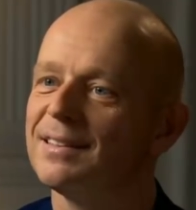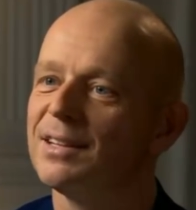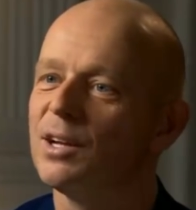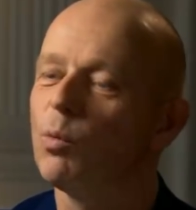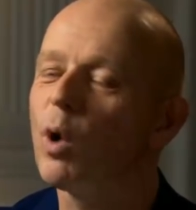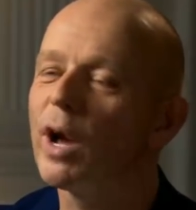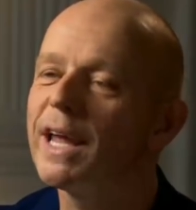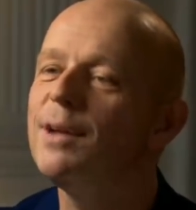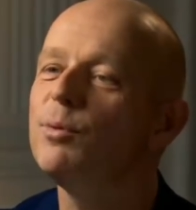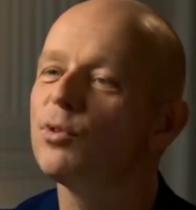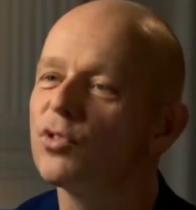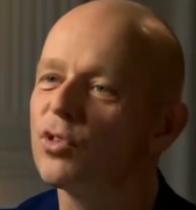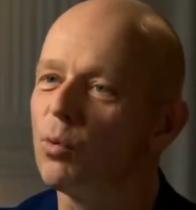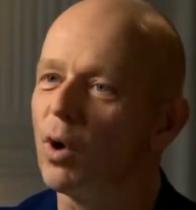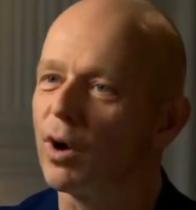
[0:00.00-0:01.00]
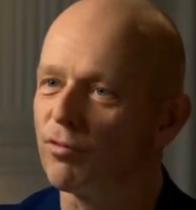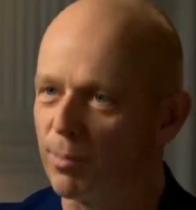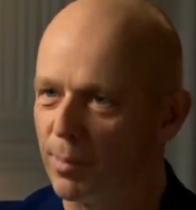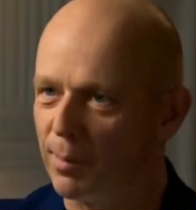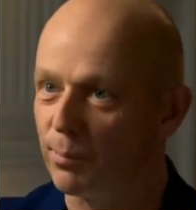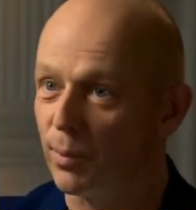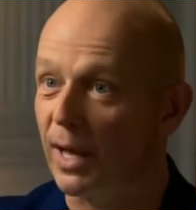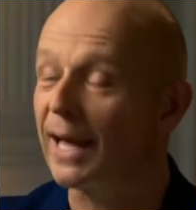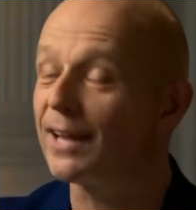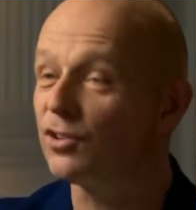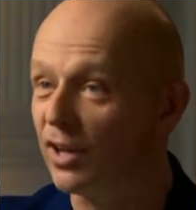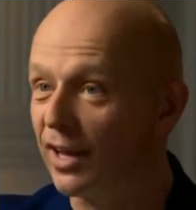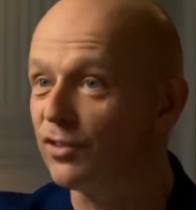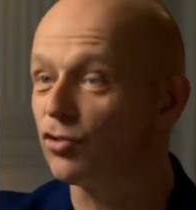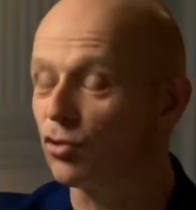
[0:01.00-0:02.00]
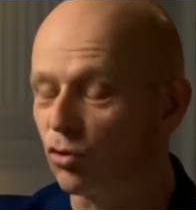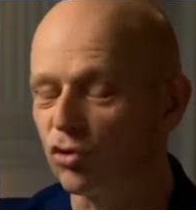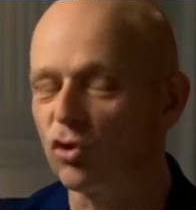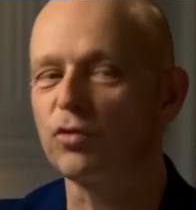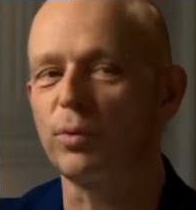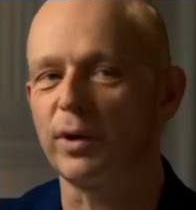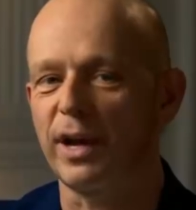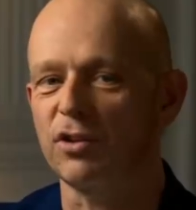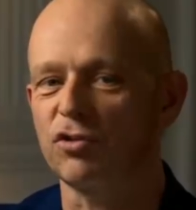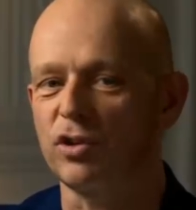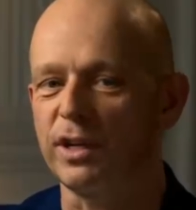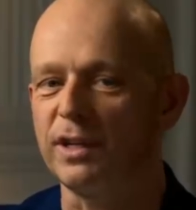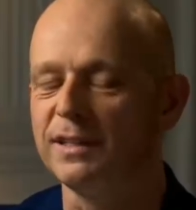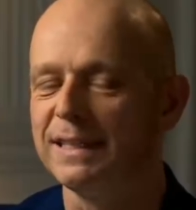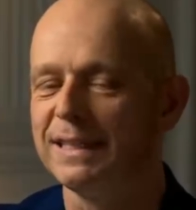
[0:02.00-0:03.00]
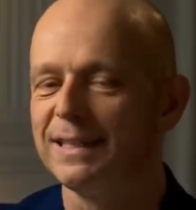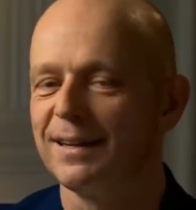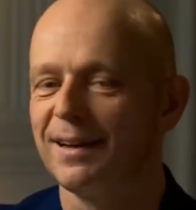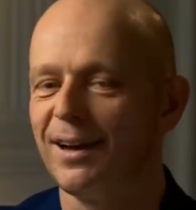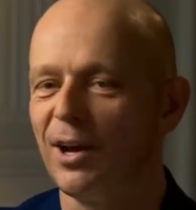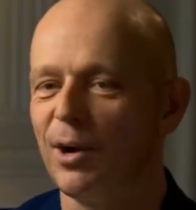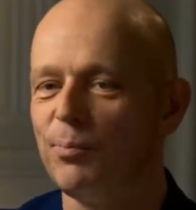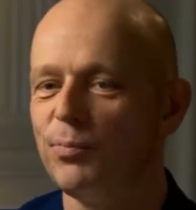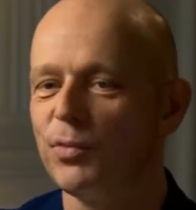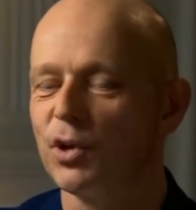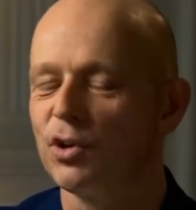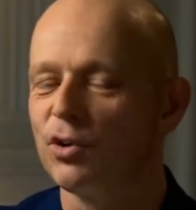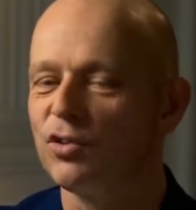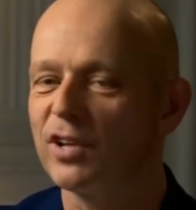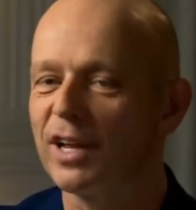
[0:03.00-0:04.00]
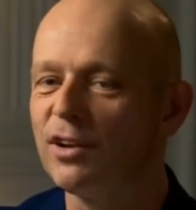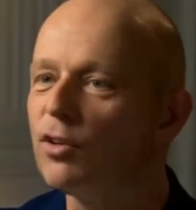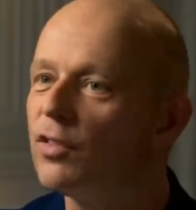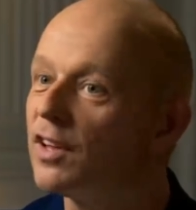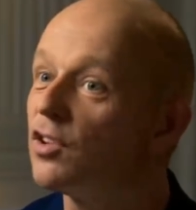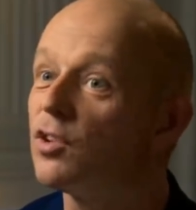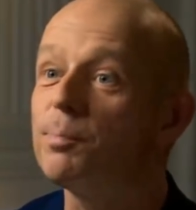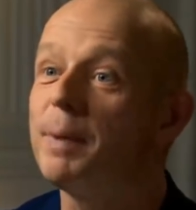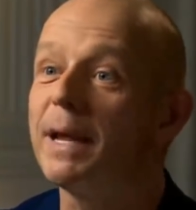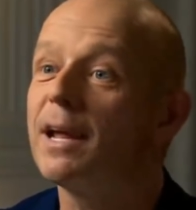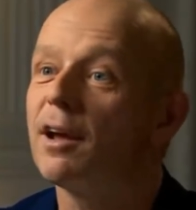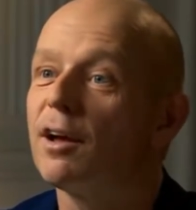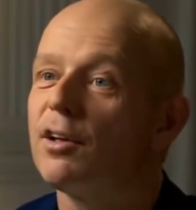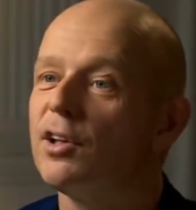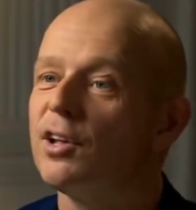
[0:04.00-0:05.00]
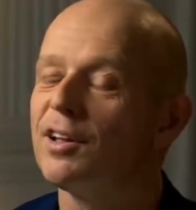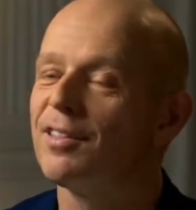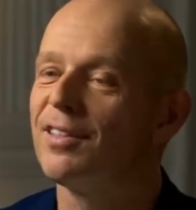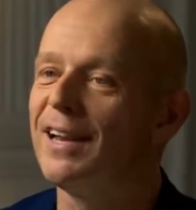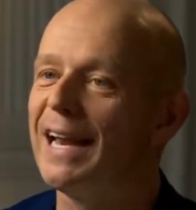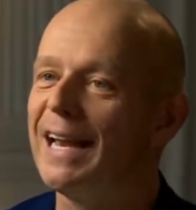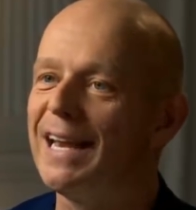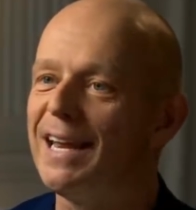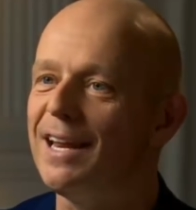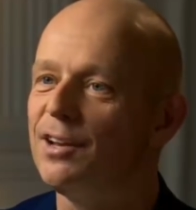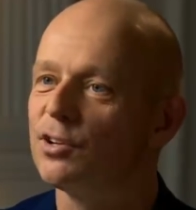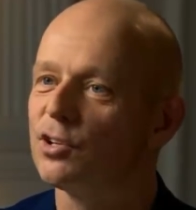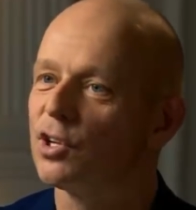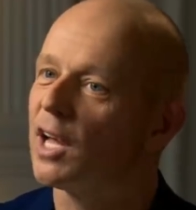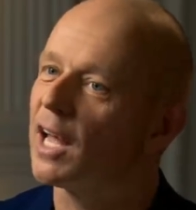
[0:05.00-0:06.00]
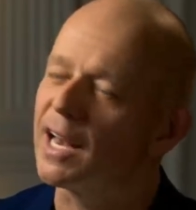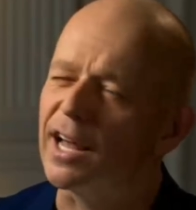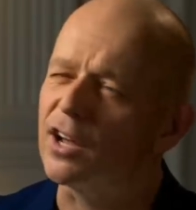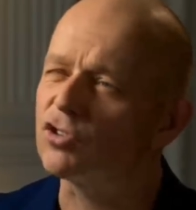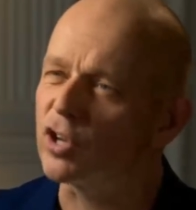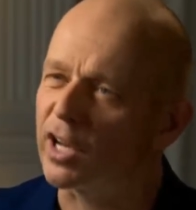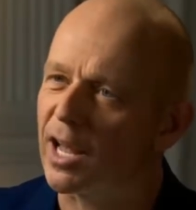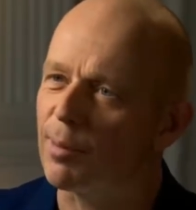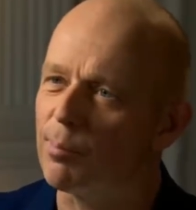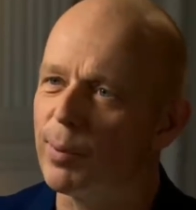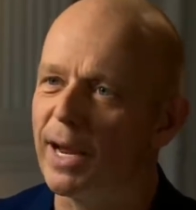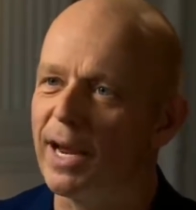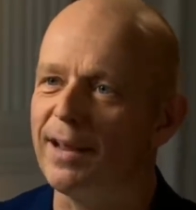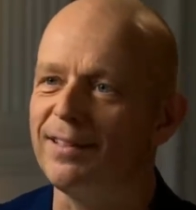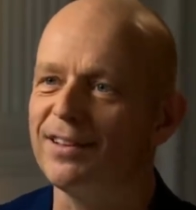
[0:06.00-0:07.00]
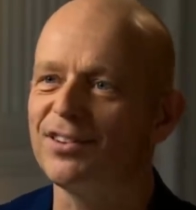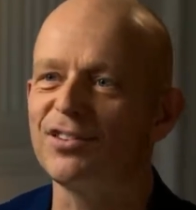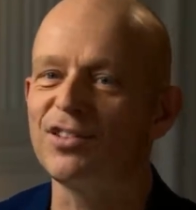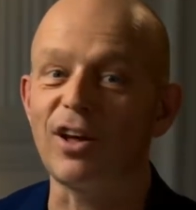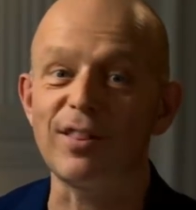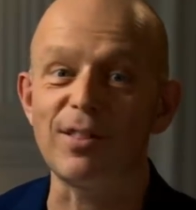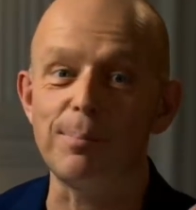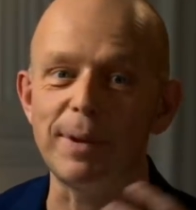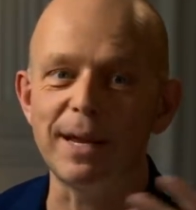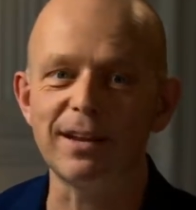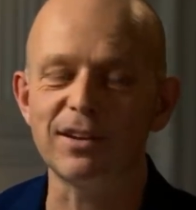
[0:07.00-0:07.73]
and trying to make. Well, he was the one, remember, and, and George Osborne actually, um, who said, "Look, this is bigger than any election campaign. This is like the